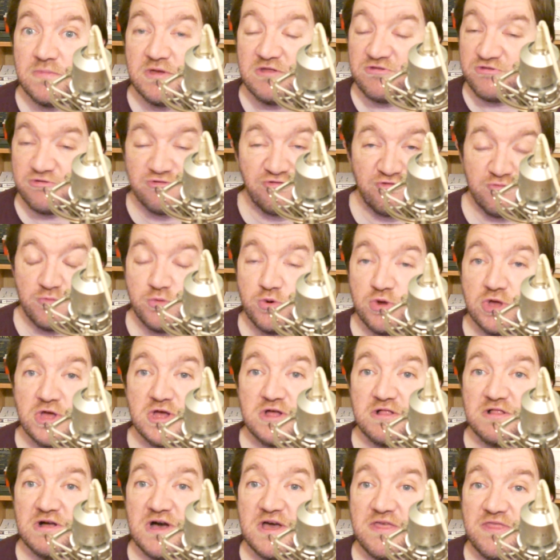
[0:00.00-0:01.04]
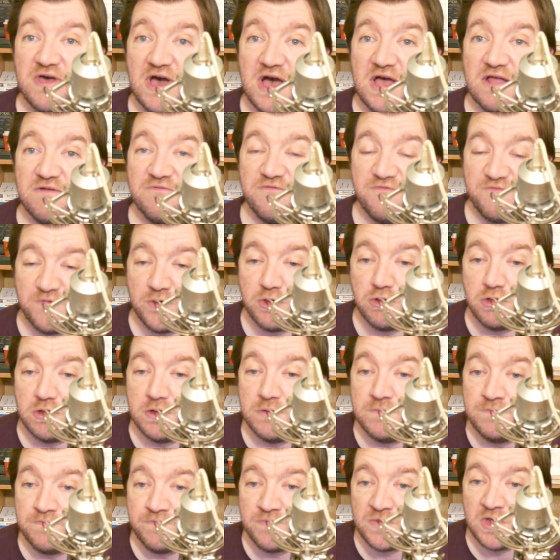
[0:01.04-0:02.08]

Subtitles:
It doesn't work like that. And Fulham